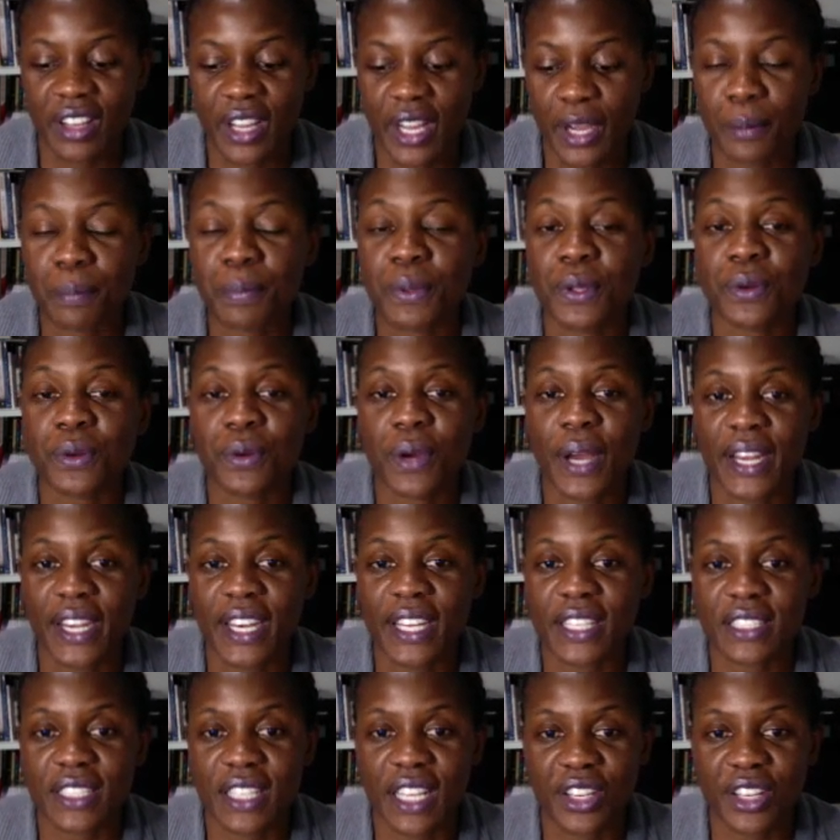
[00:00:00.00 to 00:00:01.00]
Help you to
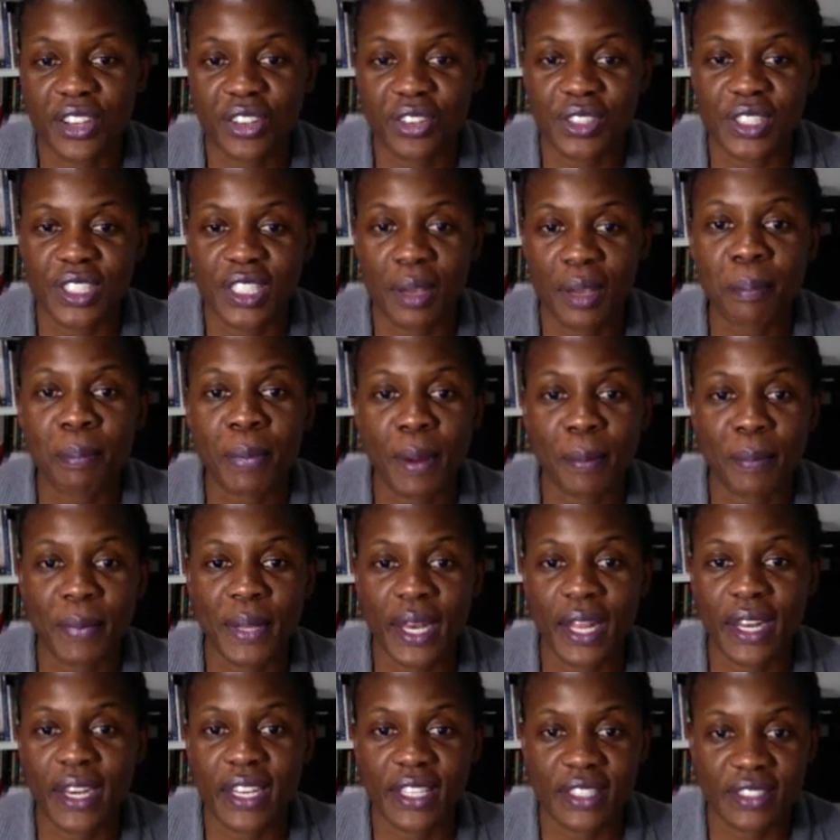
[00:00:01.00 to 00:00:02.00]
understand your
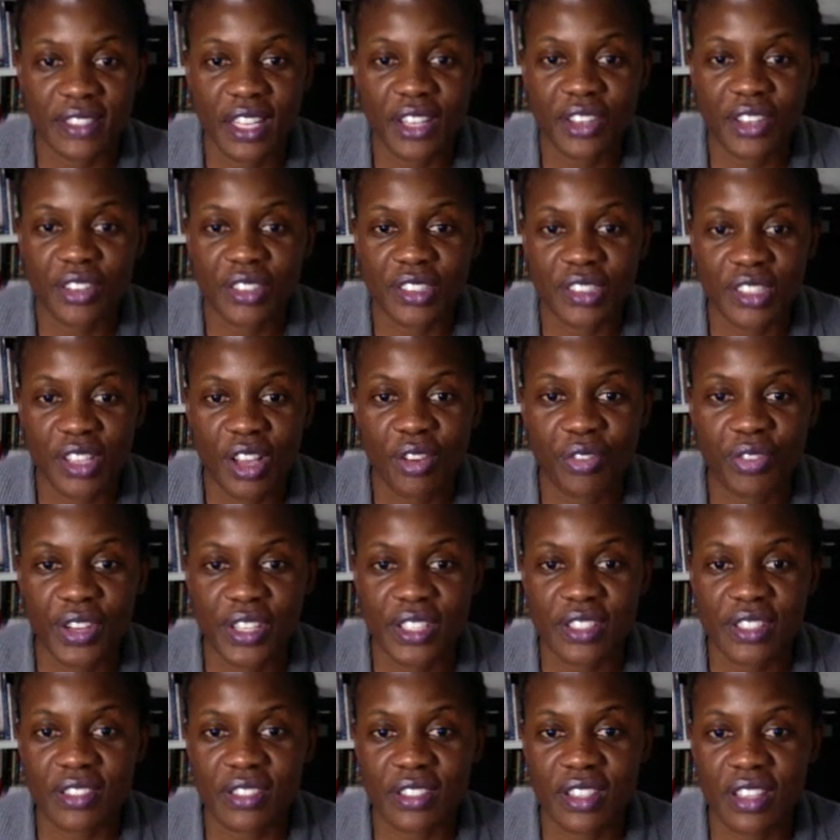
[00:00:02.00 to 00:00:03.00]
temperament, understand yourself,
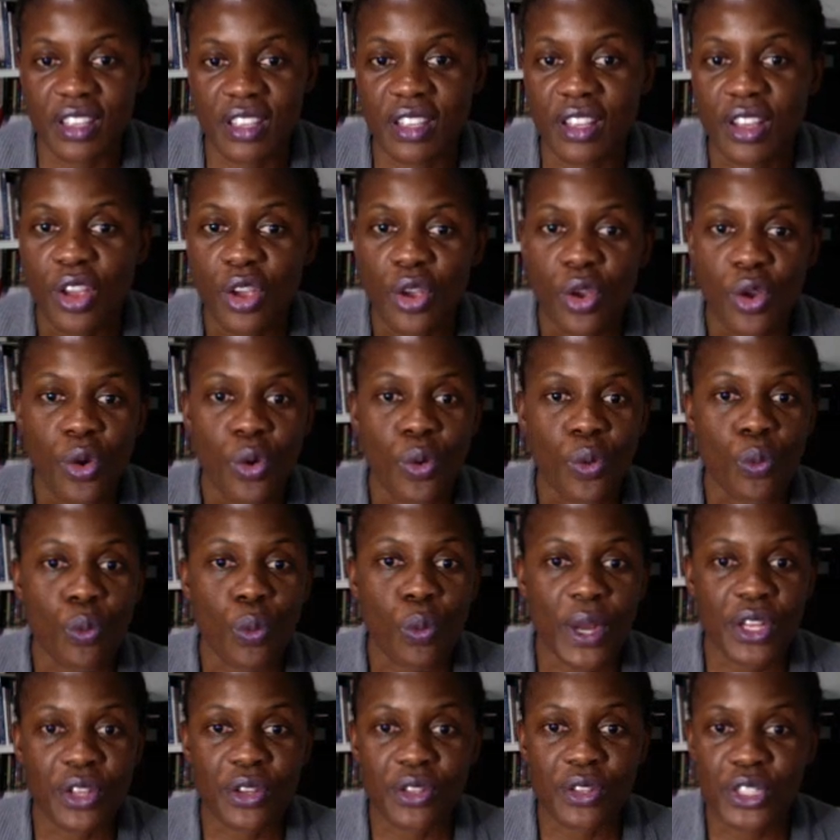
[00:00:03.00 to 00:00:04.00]
and see
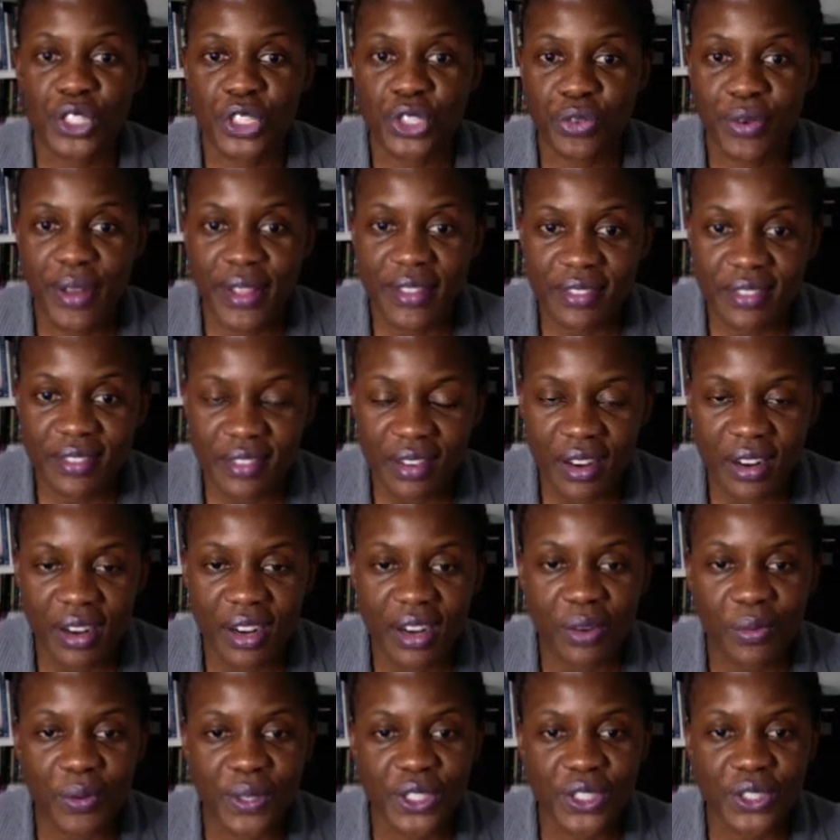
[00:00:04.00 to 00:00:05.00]
what your strengths
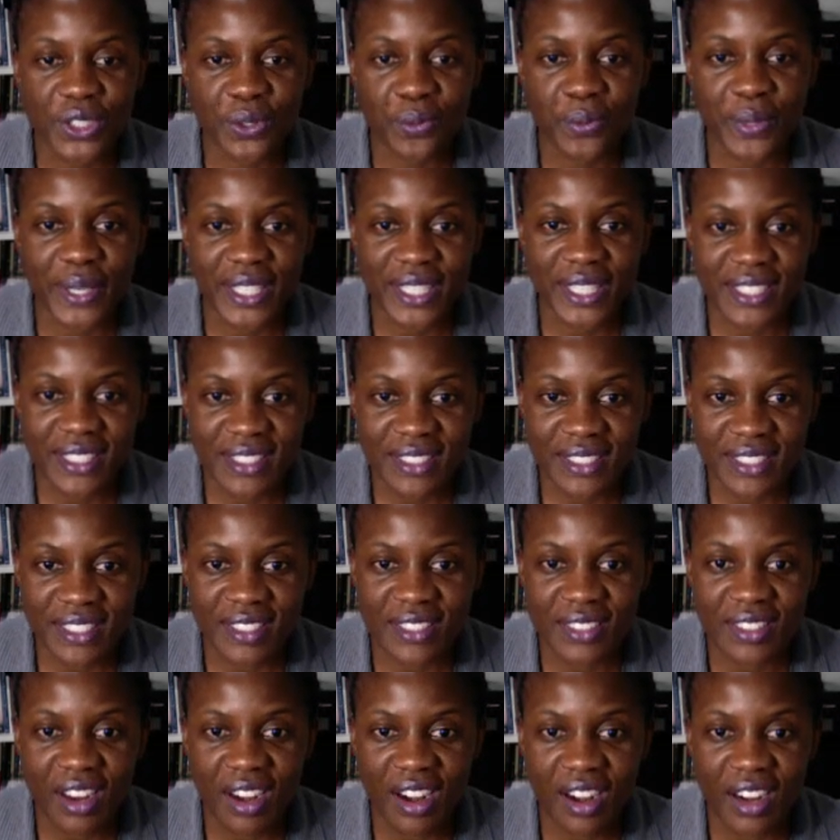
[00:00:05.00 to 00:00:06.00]
are, what your
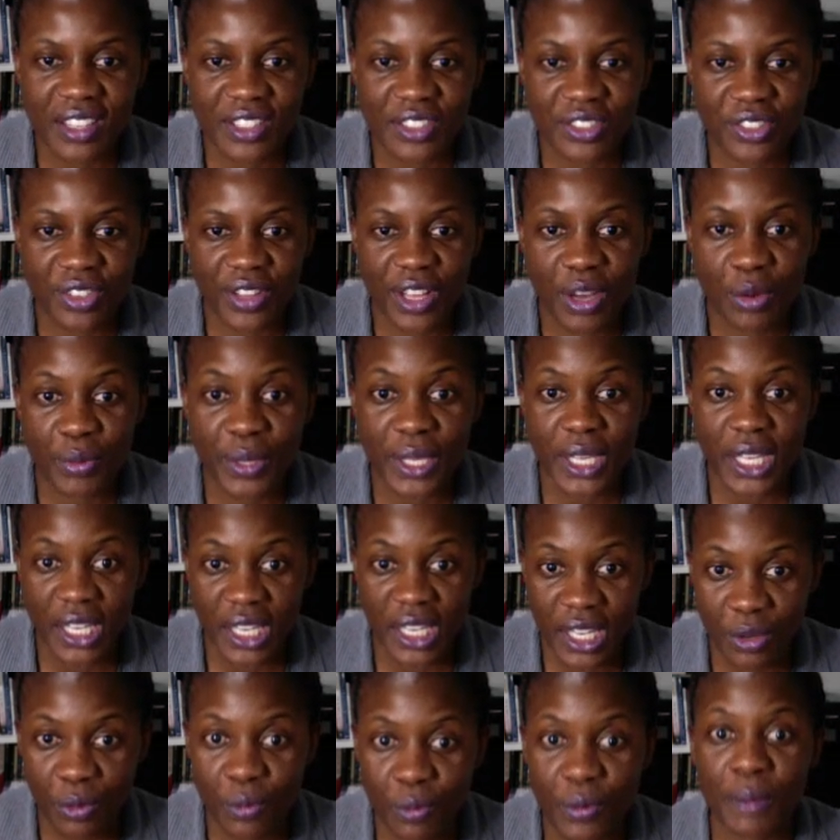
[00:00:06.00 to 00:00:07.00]
weaknesses are, so that we
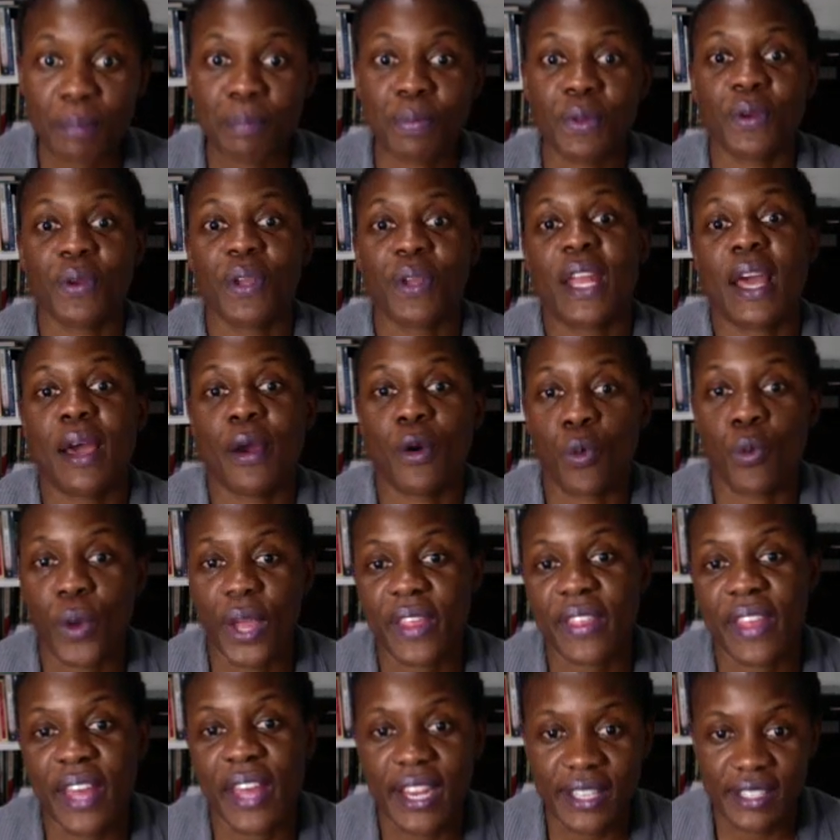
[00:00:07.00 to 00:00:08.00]
can equip you in a
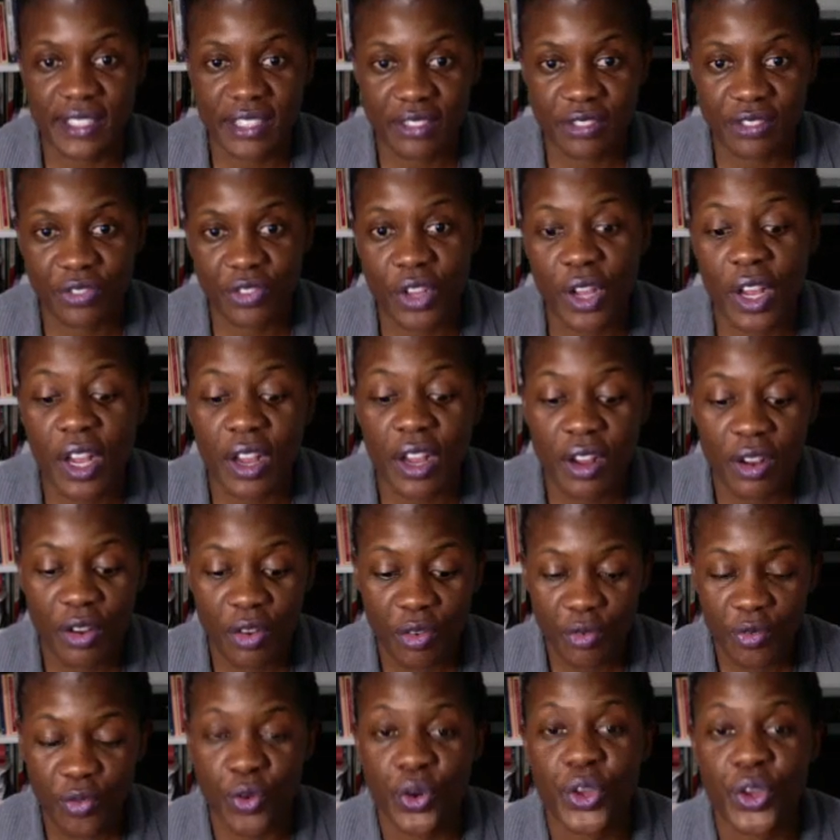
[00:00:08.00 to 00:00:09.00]
way that is
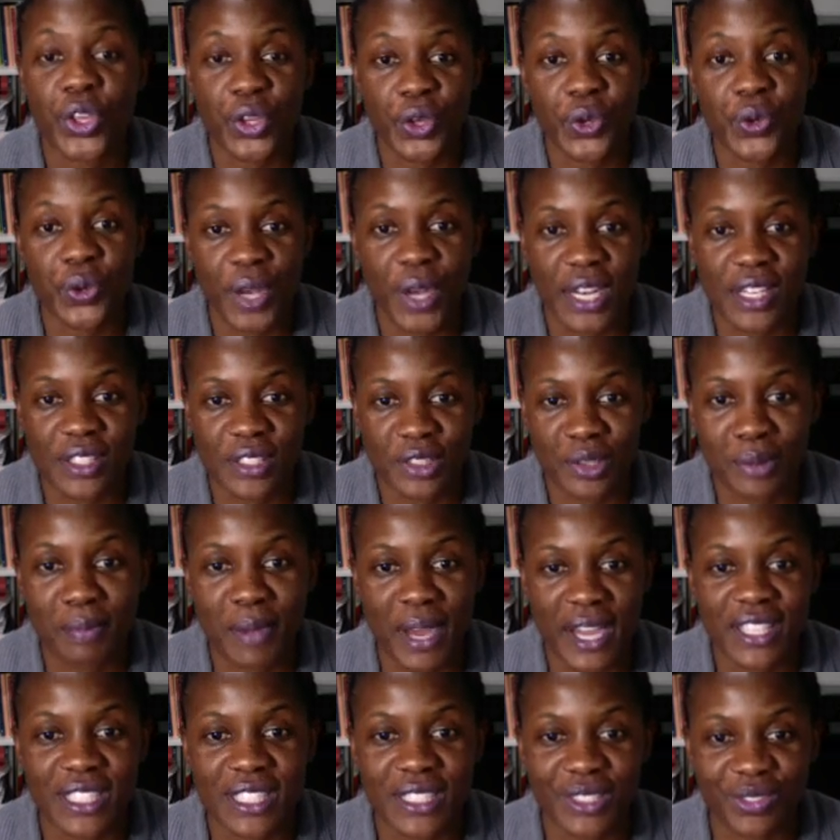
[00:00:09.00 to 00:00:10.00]
for you,
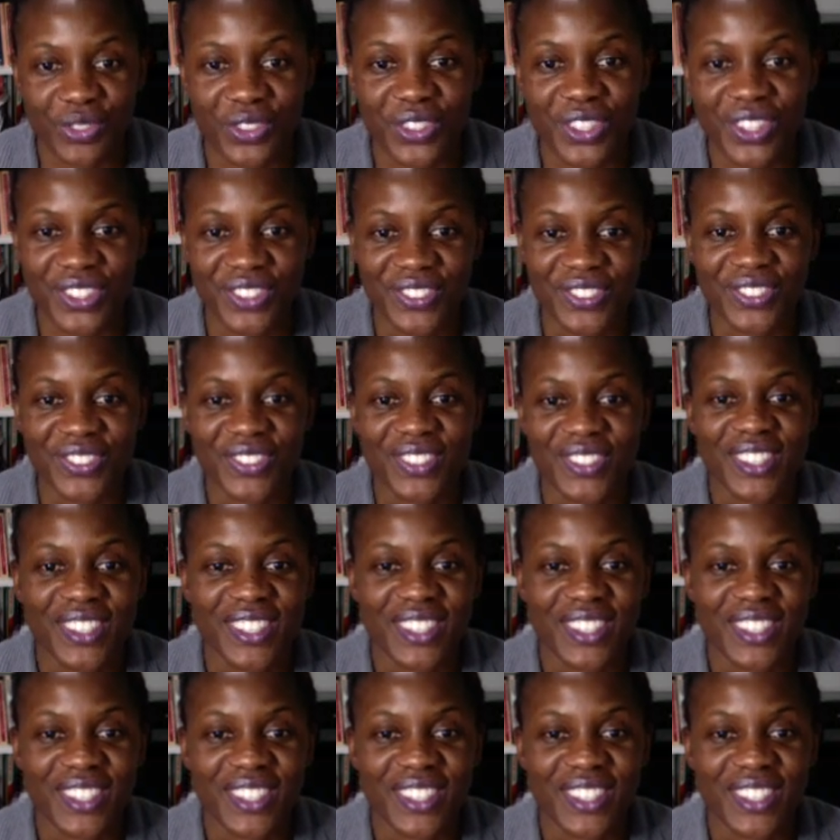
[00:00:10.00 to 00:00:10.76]
customized for you.